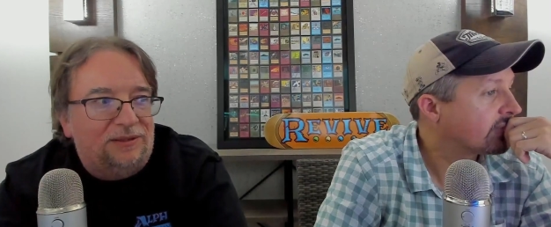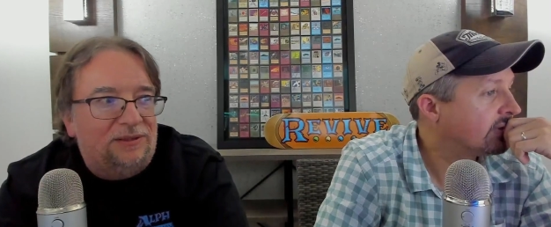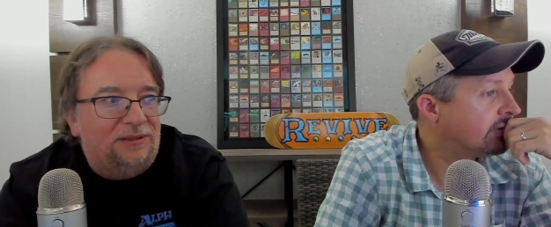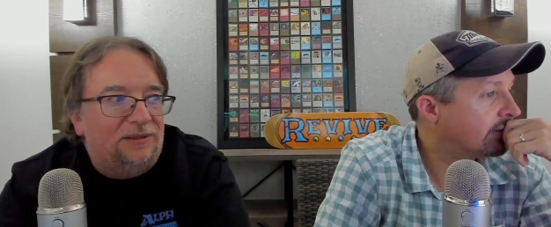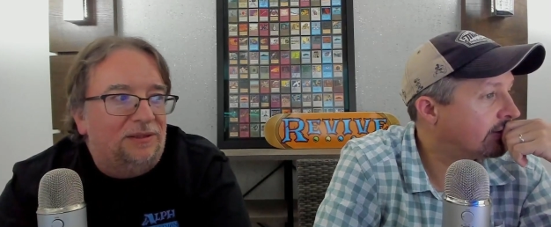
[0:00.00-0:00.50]

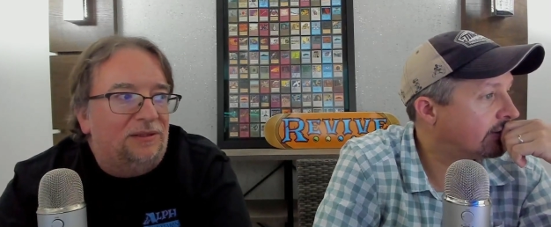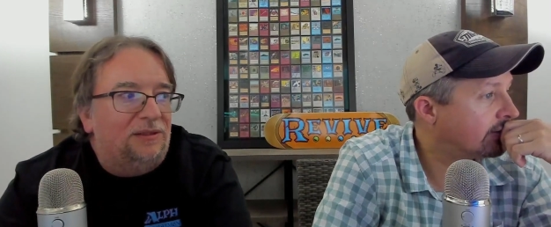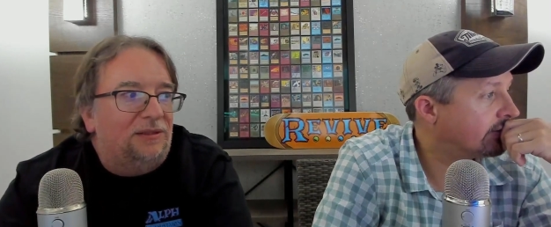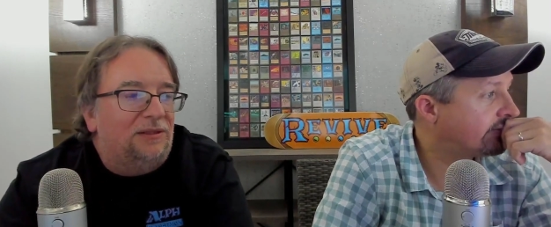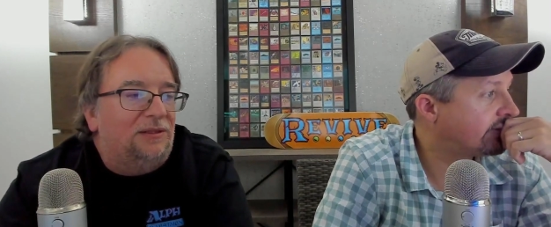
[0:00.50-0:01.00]
Speaker 1: No,
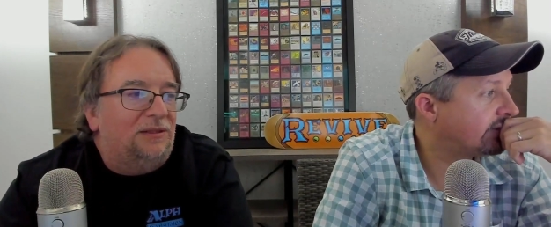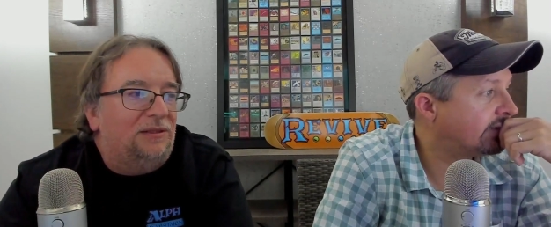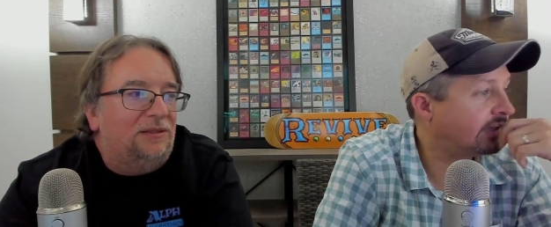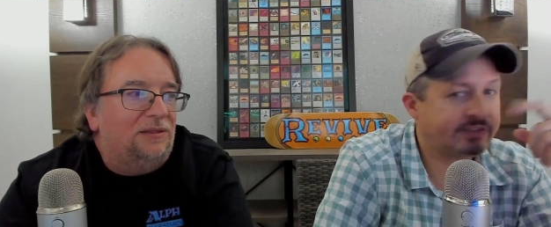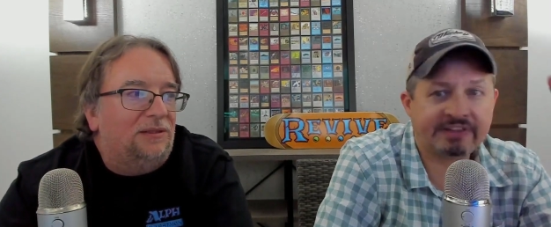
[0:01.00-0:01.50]
let's
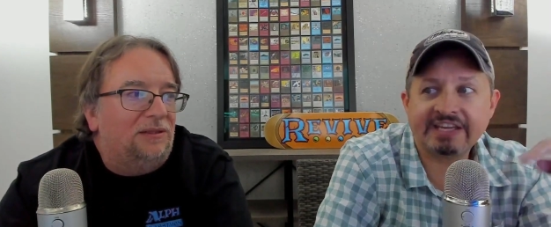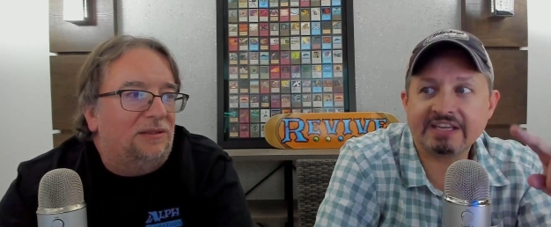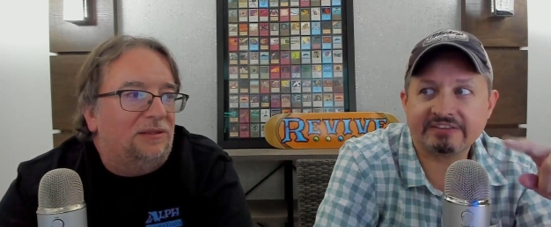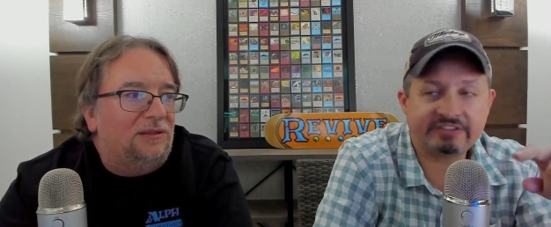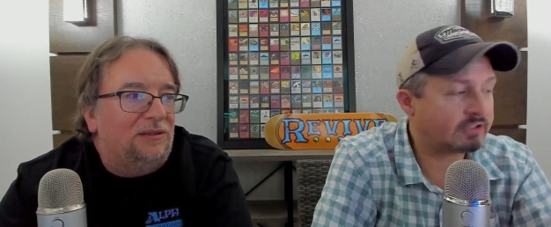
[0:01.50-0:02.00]
see. They can't
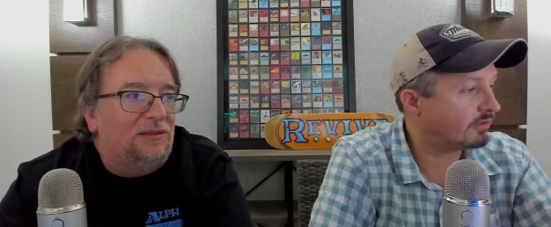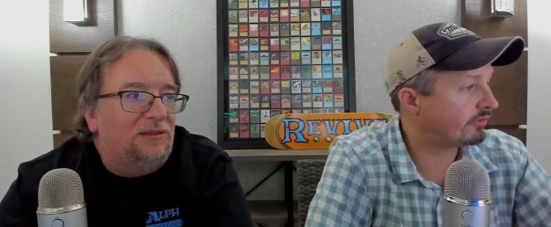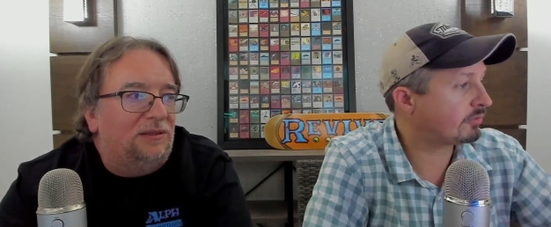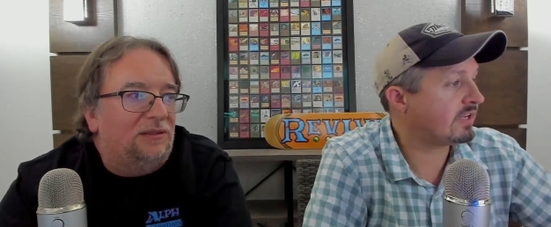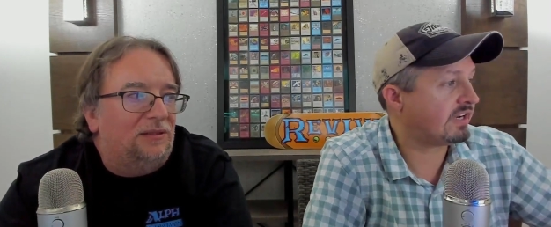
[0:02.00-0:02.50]
see it on the
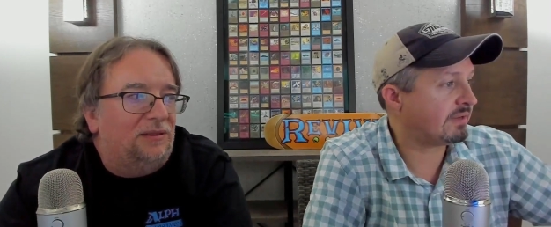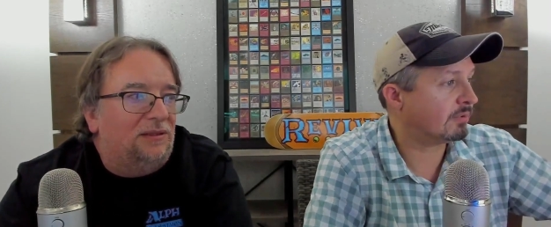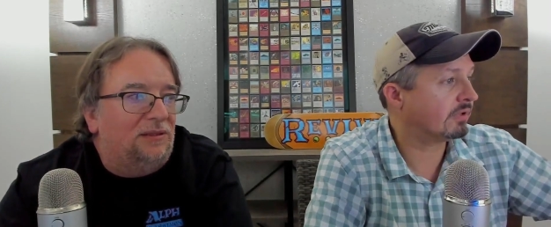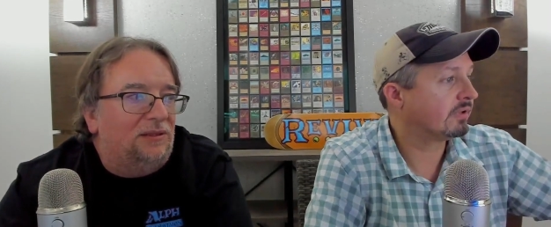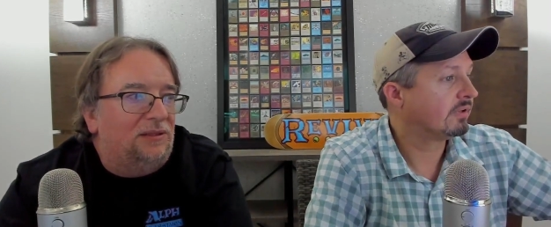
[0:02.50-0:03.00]
screen anymore.